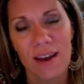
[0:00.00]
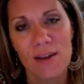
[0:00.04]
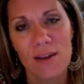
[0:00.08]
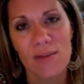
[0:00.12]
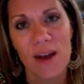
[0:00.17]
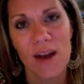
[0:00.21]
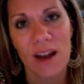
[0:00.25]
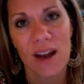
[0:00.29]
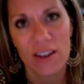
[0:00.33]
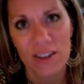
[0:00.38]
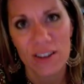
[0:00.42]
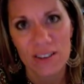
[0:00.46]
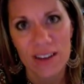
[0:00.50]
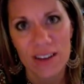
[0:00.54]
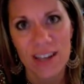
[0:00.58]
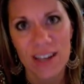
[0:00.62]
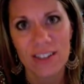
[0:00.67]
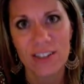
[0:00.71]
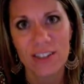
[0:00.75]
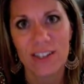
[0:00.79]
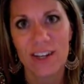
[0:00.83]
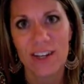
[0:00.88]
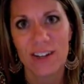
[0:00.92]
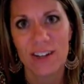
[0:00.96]
how you
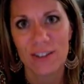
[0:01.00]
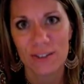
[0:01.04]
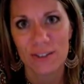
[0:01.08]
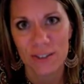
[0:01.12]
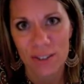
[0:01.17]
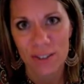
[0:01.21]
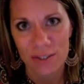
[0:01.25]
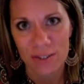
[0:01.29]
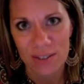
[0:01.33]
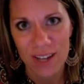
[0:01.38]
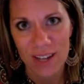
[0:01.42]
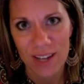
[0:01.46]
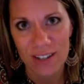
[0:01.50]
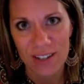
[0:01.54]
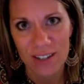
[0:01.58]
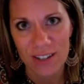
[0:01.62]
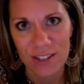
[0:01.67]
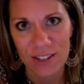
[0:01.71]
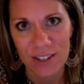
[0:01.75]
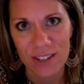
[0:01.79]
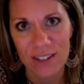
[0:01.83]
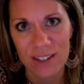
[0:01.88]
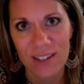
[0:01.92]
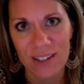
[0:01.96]
catch it, how you don't
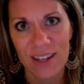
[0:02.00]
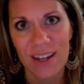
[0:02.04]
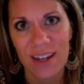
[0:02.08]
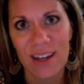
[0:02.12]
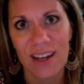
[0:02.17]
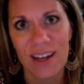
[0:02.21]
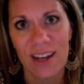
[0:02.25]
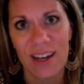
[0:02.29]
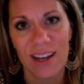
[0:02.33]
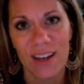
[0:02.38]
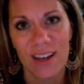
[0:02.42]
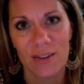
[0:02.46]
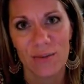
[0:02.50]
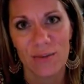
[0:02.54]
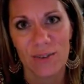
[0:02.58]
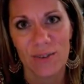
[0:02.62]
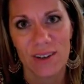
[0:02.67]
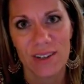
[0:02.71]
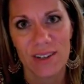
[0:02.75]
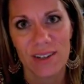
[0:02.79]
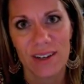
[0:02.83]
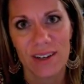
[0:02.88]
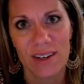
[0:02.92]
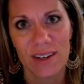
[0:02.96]
catch it, and
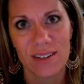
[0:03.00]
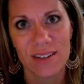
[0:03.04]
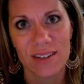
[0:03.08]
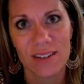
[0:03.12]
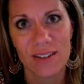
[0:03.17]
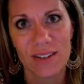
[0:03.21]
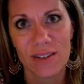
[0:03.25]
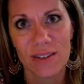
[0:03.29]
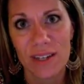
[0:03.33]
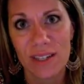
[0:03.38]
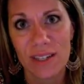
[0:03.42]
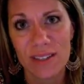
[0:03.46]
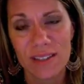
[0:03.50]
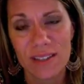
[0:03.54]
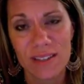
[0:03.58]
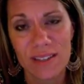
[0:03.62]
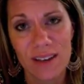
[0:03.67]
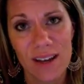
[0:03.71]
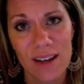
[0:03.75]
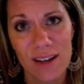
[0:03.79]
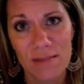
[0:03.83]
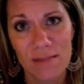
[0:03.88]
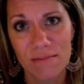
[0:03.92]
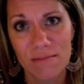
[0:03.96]
whatnot. So
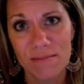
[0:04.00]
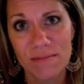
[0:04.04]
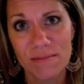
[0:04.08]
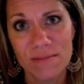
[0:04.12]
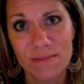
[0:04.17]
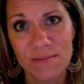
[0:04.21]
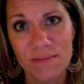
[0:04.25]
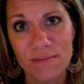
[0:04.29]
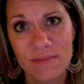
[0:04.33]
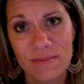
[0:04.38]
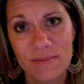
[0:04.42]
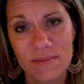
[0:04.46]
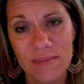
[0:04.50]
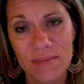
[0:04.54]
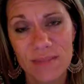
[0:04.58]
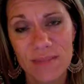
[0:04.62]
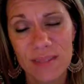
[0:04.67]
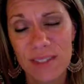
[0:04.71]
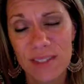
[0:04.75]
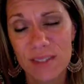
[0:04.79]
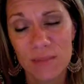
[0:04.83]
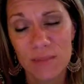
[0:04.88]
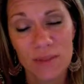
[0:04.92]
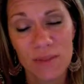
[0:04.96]

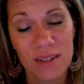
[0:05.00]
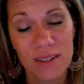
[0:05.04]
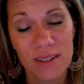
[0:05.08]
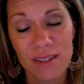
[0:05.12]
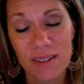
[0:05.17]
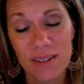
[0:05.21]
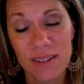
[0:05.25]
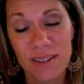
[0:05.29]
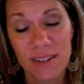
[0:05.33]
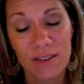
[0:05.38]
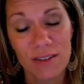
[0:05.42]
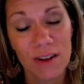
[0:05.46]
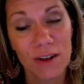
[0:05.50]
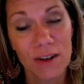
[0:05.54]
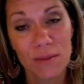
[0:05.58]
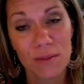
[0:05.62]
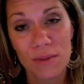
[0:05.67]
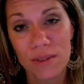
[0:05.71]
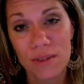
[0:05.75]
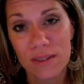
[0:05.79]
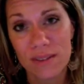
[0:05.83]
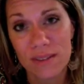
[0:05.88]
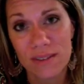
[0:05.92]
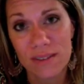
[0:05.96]
it's been
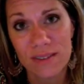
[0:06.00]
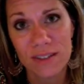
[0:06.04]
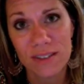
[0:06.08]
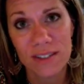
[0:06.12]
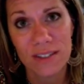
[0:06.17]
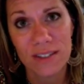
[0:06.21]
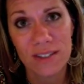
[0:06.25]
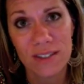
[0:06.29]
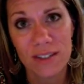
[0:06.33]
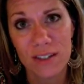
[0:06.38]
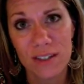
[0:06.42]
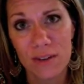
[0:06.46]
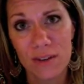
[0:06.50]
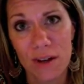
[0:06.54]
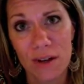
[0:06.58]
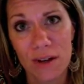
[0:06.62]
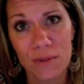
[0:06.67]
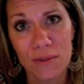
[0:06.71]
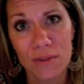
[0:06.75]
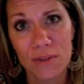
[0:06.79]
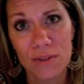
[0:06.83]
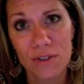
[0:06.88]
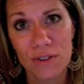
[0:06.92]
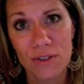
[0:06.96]
incredible, just an
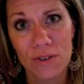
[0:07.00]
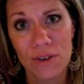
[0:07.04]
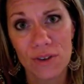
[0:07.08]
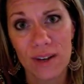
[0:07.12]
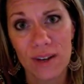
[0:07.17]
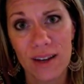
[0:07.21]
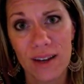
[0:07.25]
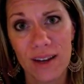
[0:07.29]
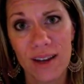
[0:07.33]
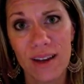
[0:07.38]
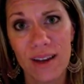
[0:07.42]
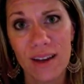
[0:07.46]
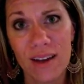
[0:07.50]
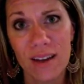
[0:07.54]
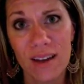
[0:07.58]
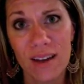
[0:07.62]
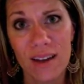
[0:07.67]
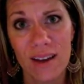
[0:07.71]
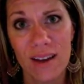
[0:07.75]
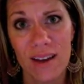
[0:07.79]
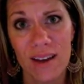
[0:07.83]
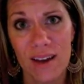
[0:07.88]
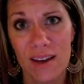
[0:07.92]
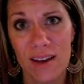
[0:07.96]
incredible joy.
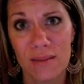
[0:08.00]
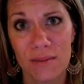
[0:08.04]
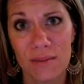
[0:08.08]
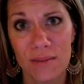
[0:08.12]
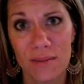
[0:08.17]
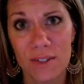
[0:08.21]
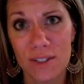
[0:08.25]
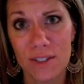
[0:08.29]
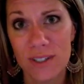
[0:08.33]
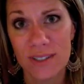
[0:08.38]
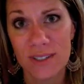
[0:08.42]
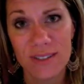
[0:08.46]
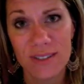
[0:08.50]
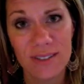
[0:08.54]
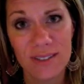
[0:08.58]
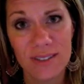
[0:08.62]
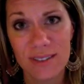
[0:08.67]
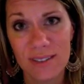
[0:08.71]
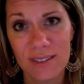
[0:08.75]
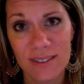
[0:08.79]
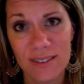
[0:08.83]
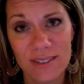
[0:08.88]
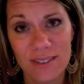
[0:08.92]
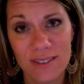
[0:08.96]
She's
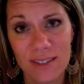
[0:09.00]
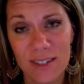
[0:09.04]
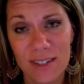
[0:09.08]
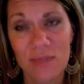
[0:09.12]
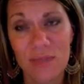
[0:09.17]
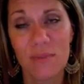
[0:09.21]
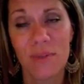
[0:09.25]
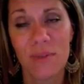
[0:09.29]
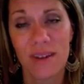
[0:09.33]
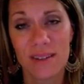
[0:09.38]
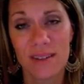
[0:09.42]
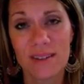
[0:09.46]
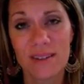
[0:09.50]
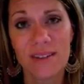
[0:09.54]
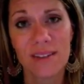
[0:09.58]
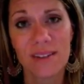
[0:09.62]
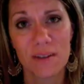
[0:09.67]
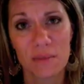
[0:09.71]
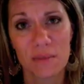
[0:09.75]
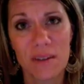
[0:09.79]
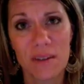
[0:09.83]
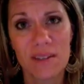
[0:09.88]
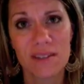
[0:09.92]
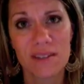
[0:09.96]
an amazing,
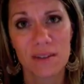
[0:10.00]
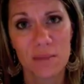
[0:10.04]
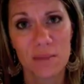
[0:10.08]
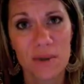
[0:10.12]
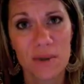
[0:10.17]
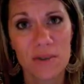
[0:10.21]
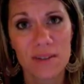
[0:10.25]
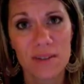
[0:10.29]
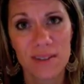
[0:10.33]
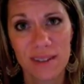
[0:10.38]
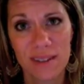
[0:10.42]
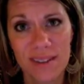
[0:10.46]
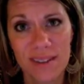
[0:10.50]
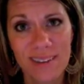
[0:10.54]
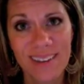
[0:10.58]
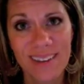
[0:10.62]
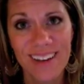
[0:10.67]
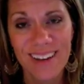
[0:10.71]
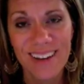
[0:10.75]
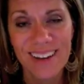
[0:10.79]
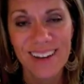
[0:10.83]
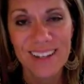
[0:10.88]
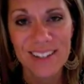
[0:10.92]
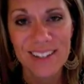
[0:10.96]
amazing person.
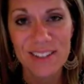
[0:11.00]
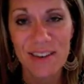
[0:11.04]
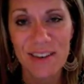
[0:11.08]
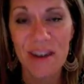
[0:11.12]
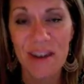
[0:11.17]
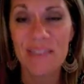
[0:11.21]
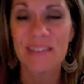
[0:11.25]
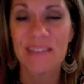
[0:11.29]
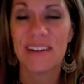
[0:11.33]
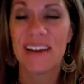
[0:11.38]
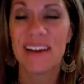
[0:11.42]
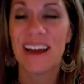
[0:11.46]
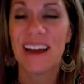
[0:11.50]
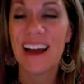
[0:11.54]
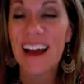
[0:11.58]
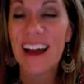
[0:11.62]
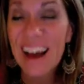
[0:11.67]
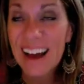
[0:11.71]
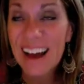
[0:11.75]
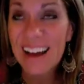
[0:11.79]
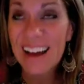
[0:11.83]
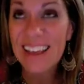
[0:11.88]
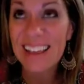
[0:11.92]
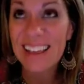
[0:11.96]
So I would
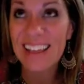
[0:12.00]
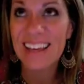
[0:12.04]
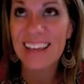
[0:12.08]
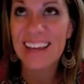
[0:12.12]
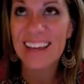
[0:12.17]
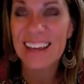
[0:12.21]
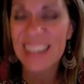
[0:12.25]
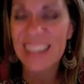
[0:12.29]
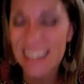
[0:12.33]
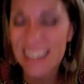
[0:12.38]
highly,